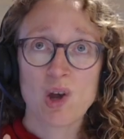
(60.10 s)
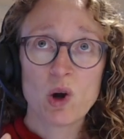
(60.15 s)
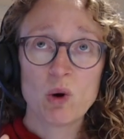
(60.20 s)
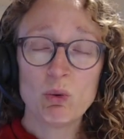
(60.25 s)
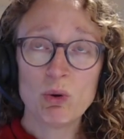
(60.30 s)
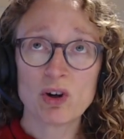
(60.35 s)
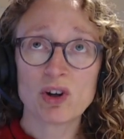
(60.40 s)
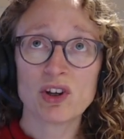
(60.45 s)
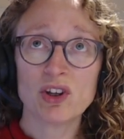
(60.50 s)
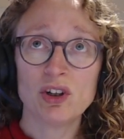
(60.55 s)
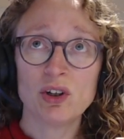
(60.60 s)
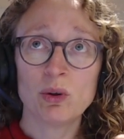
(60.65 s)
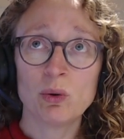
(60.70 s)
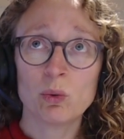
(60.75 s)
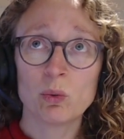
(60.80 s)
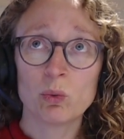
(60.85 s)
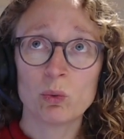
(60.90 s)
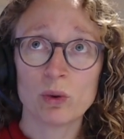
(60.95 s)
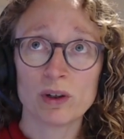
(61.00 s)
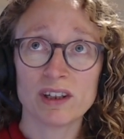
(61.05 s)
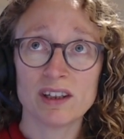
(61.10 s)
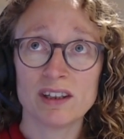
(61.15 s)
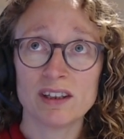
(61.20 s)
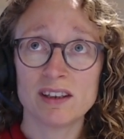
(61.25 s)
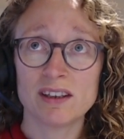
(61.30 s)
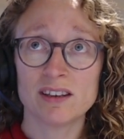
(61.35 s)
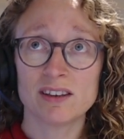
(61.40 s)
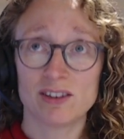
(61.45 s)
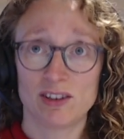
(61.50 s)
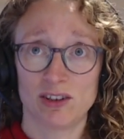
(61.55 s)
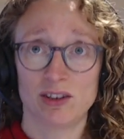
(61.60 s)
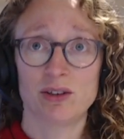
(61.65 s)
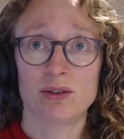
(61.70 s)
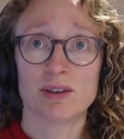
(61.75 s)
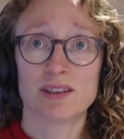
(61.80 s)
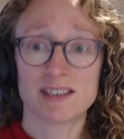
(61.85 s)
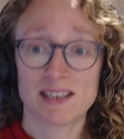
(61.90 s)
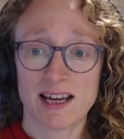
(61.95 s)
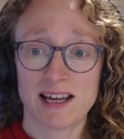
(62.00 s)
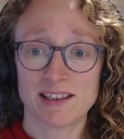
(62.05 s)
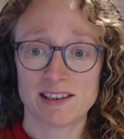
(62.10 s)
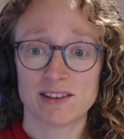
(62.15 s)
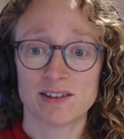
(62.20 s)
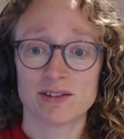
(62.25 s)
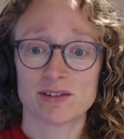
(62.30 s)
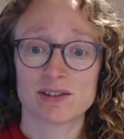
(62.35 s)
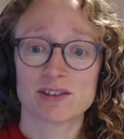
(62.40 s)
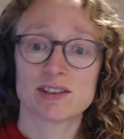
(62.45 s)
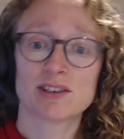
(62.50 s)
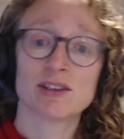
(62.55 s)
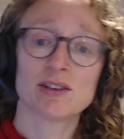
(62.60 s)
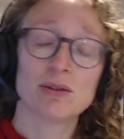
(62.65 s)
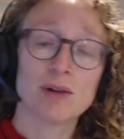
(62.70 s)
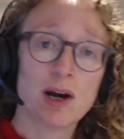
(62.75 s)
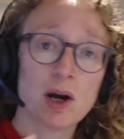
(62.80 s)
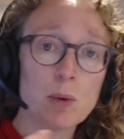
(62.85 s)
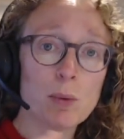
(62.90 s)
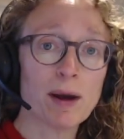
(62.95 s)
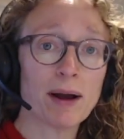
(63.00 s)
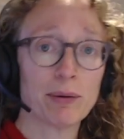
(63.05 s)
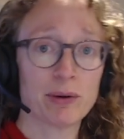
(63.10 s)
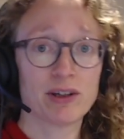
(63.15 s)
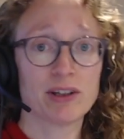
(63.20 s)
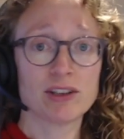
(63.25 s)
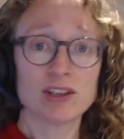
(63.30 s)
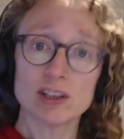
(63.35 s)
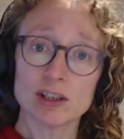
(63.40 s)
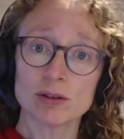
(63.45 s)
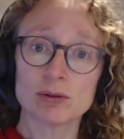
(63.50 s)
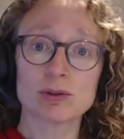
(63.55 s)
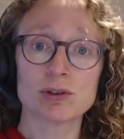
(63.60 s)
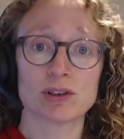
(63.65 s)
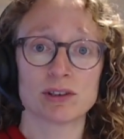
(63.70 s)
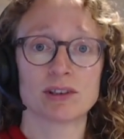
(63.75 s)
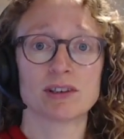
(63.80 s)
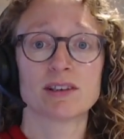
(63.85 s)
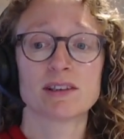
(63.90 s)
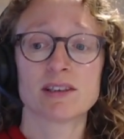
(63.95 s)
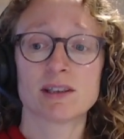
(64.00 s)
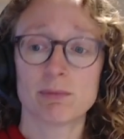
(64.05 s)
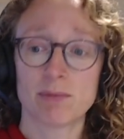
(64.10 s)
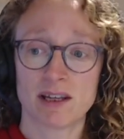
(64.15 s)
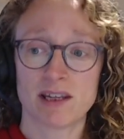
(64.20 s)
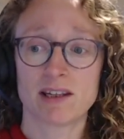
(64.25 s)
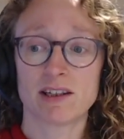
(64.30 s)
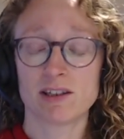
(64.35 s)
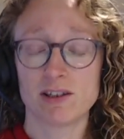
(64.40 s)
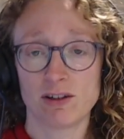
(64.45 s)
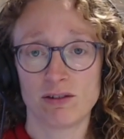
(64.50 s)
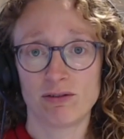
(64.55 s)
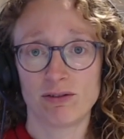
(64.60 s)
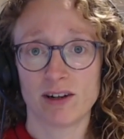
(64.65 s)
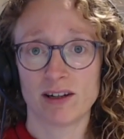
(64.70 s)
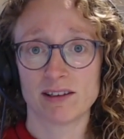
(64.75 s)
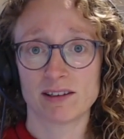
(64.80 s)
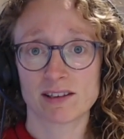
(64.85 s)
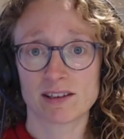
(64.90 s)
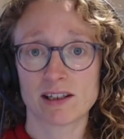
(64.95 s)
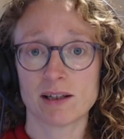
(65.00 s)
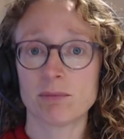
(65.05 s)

What can we do as adults to help our children to make new friends?